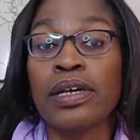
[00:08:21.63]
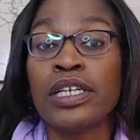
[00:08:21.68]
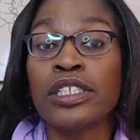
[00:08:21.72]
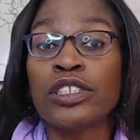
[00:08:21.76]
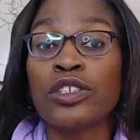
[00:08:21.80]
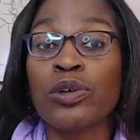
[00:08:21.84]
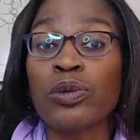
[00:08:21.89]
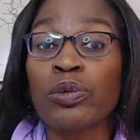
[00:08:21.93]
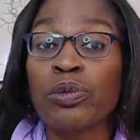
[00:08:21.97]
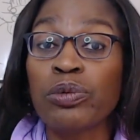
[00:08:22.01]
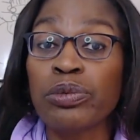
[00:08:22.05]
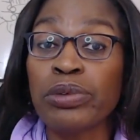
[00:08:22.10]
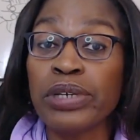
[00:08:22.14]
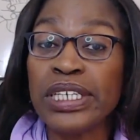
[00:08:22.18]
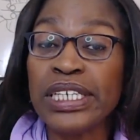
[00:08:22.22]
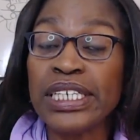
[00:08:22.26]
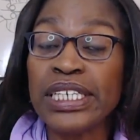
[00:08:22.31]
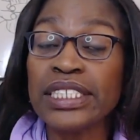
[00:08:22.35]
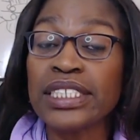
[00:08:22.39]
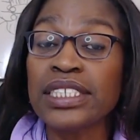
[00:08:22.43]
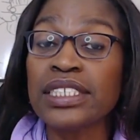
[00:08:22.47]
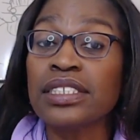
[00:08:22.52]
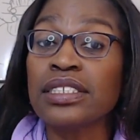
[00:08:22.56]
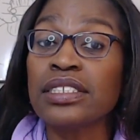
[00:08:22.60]
to
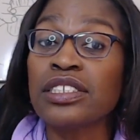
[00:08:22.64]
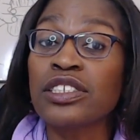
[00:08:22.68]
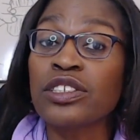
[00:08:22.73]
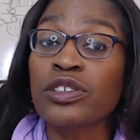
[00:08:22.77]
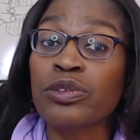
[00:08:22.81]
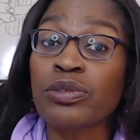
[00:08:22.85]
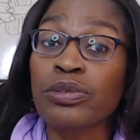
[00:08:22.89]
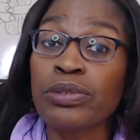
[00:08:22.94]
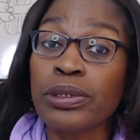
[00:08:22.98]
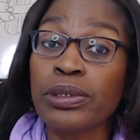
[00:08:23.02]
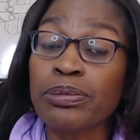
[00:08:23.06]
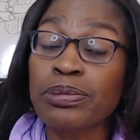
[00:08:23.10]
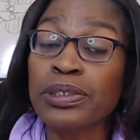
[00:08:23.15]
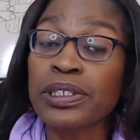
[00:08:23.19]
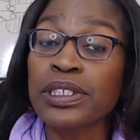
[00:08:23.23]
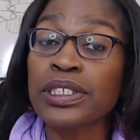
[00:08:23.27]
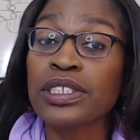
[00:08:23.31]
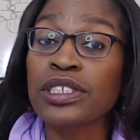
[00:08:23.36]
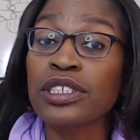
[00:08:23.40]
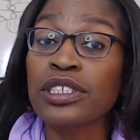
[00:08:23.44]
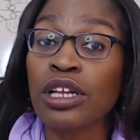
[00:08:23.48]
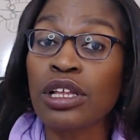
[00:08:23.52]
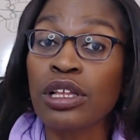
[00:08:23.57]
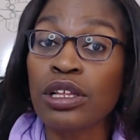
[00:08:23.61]
read the
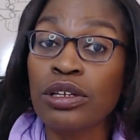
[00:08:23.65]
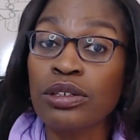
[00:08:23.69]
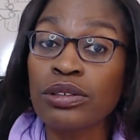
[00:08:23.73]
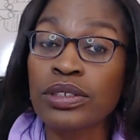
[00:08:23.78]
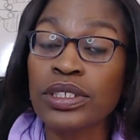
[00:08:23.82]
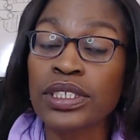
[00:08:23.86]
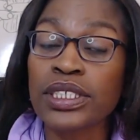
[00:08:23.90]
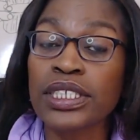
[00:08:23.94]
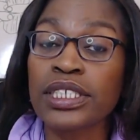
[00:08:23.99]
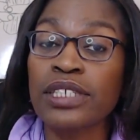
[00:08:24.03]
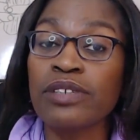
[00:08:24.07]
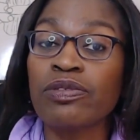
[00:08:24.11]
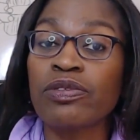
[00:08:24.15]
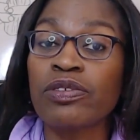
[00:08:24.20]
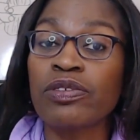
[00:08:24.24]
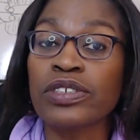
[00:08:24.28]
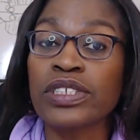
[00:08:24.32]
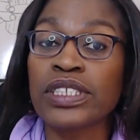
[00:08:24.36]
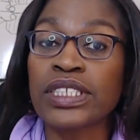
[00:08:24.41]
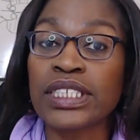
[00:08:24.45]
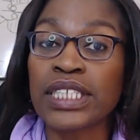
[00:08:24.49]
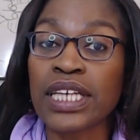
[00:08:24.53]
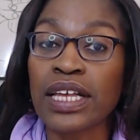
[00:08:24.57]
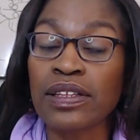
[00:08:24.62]
descriptions closely for
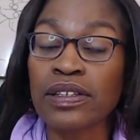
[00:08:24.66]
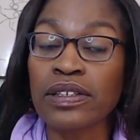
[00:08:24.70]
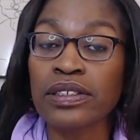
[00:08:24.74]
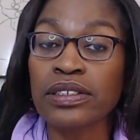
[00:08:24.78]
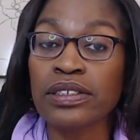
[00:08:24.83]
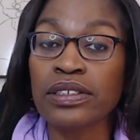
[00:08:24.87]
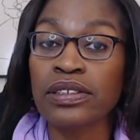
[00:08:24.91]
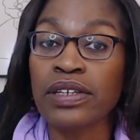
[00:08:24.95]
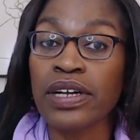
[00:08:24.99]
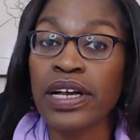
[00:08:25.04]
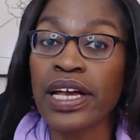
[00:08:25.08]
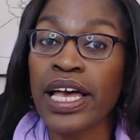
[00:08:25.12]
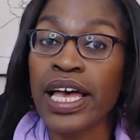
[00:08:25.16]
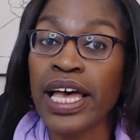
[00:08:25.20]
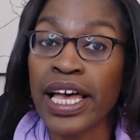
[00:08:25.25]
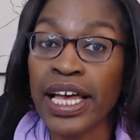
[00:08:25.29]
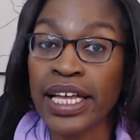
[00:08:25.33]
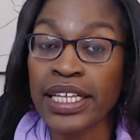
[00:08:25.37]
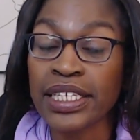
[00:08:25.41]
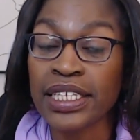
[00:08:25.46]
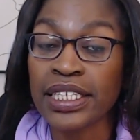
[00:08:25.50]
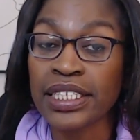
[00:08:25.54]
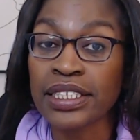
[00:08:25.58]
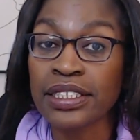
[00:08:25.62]
seller
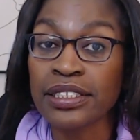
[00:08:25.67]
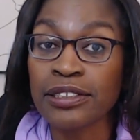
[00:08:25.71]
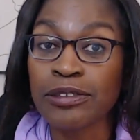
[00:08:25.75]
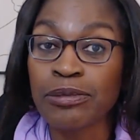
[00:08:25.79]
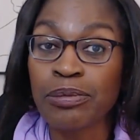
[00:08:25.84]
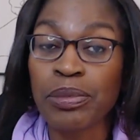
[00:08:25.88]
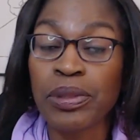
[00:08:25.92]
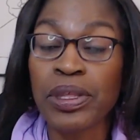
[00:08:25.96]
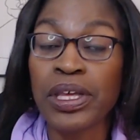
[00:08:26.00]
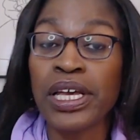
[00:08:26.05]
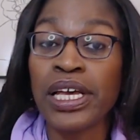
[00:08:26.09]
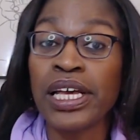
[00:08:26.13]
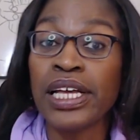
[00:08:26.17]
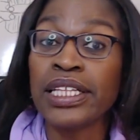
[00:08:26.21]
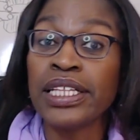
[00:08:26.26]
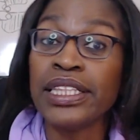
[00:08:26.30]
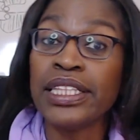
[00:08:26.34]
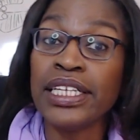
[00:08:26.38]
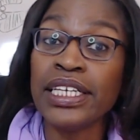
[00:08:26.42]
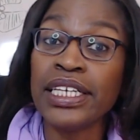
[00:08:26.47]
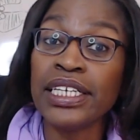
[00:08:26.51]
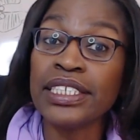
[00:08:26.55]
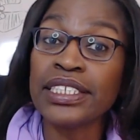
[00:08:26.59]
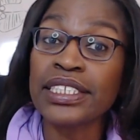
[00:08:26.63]
headaches.
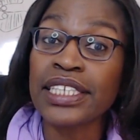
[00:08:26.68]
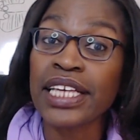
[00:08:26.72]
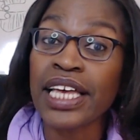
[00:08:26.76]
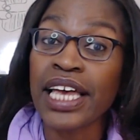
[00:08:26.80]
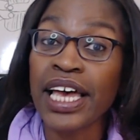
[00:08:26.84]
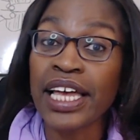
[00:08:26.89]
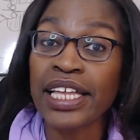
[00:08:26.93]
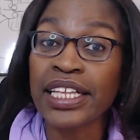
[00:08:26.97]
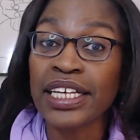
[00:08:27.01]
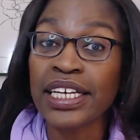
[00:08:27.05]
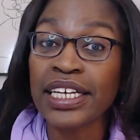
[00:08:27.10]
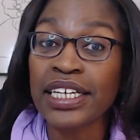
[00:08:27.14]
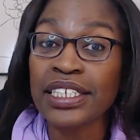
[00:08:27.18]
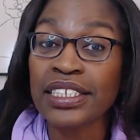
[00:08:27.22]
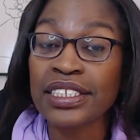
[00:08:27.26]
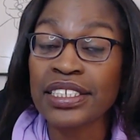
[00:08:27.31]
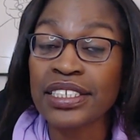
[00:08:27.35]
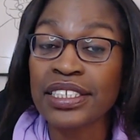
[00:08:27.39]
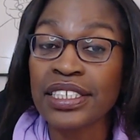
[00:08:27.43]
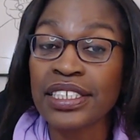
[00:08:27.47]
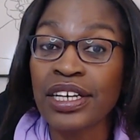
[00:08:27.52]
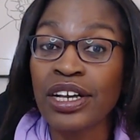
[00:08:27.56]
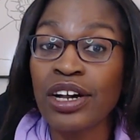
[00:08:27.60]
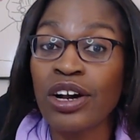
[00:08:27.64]
These
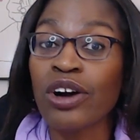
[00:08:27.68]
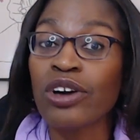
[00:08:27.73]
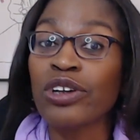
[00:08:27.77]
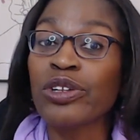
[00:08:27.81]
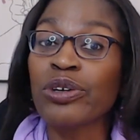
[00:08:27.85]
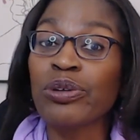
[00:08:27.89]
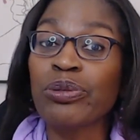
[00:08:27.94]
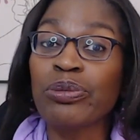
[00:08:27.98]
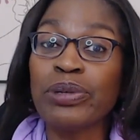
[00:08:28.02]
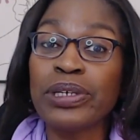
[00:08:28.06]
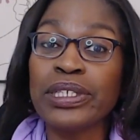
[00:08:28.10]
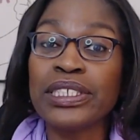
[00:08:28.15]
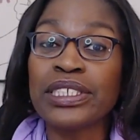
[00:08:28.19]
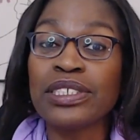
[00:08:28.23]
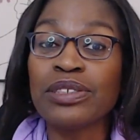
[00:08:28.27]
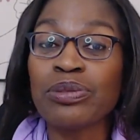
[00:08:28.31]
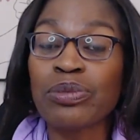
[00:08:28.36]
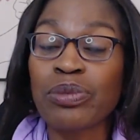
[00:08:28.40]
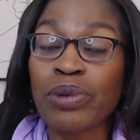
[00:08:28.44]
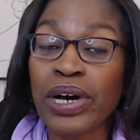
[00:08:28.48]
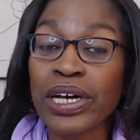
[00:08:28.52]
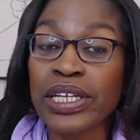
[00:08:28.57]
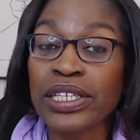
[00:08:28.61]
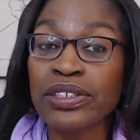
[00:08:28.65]
headaches are the
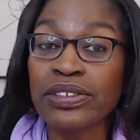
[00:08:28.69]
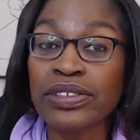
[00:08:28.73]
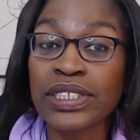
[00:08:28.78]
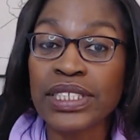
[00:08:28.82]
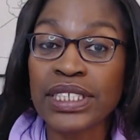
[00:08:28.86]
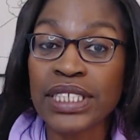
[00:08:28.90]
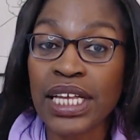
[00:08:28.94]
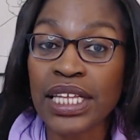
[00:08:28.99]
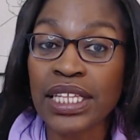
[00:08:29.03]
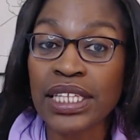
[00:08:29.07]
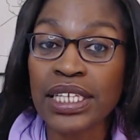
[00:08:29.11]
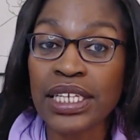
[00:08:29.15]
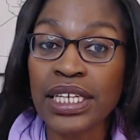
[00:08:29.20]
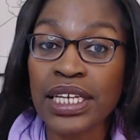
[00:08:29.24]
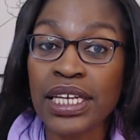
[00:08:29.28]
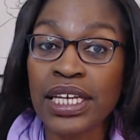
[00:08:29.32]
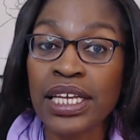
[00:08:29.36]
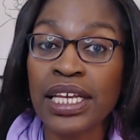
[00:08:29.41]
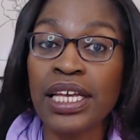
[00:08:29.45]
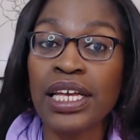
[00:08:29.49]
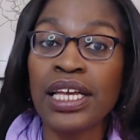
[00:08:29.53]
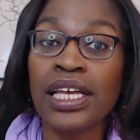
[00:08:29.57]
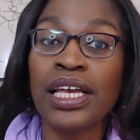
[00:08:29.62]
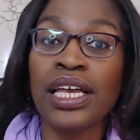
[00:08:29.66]
reason why they're
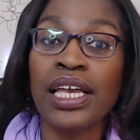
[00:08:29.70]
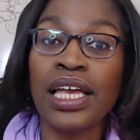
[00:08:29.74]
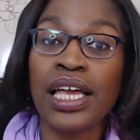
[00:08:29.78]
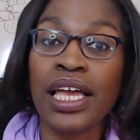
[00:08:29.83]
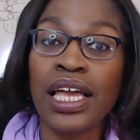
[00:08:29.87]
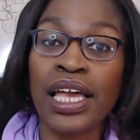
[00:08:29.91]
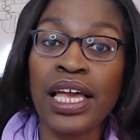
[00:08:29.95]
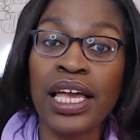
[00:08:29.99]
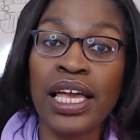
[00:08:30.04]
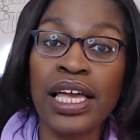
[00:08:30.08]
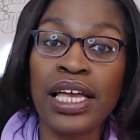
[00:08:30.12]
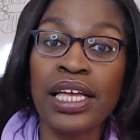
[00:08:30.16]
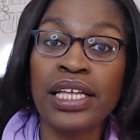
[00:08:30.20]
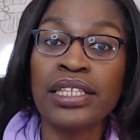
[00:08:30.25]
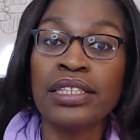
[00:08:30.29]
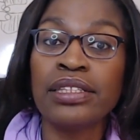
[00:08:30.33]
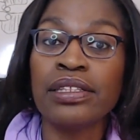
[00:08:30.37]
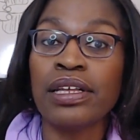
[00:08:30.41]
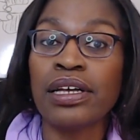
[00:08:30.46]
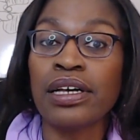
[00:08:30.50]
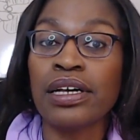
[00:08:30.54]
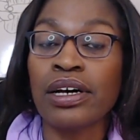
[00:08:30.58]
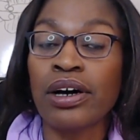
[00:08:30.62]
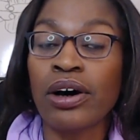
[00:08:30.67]
selling,
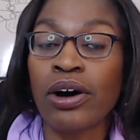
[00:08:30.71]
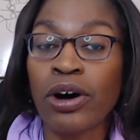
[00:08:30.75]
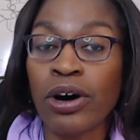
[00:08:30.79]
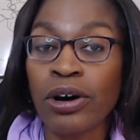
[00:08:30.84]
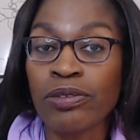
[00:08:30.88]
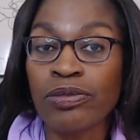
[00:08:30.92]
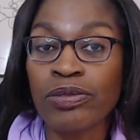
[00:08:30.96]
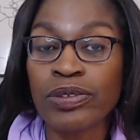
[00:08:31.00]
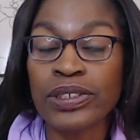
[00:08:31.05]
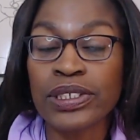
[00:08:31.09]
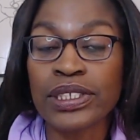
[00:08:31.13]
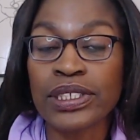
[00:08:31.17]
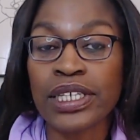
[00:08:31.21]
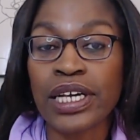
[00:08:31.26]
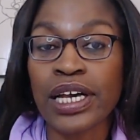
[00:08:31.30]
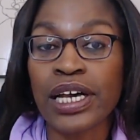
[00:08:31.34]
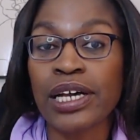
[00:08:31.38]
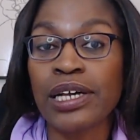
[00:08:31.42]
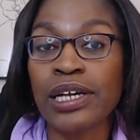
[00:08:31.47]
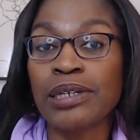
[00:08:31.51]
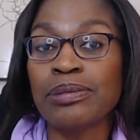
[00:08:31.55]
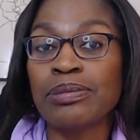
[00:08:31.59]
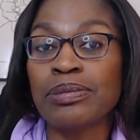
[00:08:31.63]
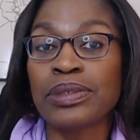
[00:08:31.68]
and
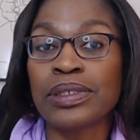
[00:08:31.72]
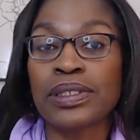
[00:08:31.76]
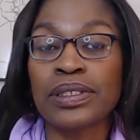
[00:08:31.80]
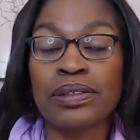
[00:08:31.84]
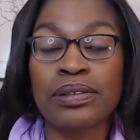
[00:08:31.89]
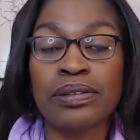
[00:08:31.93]
oftentimes